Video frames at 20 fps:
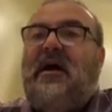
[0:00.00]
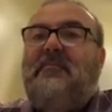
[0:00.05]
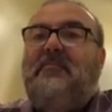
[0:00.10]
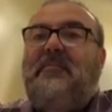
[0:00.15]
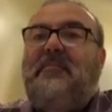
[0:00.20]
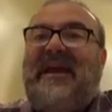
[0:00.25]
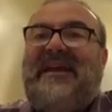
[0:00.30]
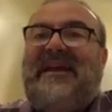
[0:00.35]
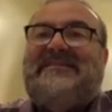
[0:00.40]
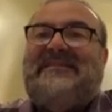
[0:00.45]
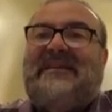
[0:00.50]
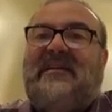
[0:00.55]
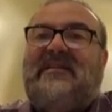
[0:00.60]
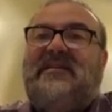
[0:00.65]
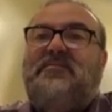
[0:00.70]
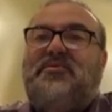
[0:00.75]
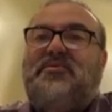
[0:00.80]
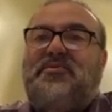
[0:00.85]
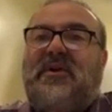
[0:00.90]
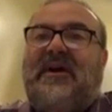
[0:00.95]
based on the
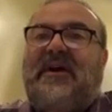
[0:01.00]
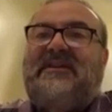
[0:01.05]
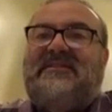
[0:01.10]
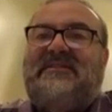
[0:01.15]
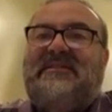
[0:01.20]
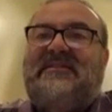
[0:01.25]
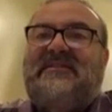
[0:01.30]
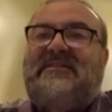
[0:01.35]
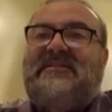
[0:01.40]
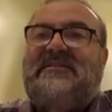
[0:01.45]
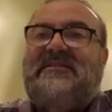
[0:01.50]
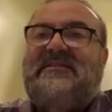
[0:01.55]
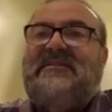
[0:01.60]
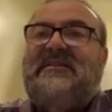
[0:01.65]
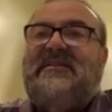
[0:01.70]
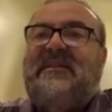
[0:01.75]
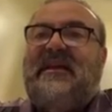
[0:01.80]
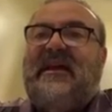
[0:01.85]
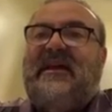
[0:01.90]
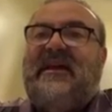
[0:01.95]
prices
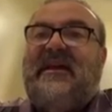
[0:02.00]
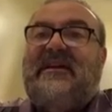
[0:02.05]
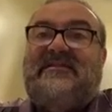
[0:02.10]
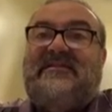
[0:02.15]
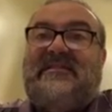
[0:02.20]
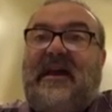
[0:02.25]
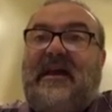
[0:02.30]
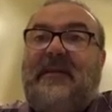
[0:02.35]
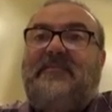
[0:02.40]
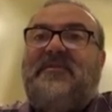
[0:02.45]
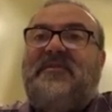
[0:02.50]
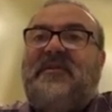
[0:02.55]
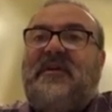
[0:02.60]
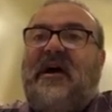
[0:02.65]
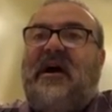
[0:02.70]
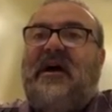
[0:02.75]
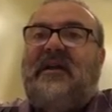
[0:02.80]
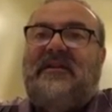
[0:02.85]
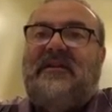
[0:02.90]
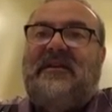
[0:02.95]
they accept
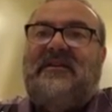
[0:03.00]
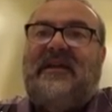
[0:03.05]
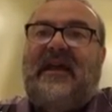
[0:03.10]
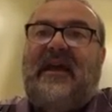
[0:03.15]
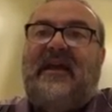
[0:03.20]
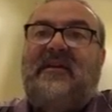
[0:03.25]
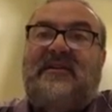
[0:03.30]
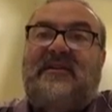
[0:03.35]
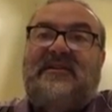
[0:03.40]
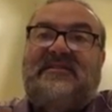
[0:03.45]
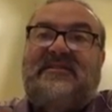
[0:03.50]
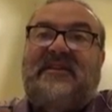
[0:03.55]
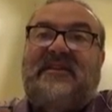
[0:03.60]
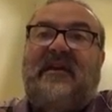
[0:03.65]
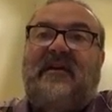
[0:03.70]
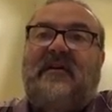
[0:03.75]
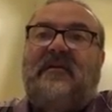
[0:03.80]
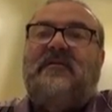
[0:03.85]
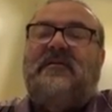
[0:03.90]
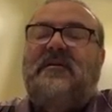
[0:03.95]
on the day of the
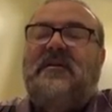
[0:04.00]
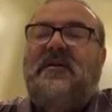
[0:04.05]
sale.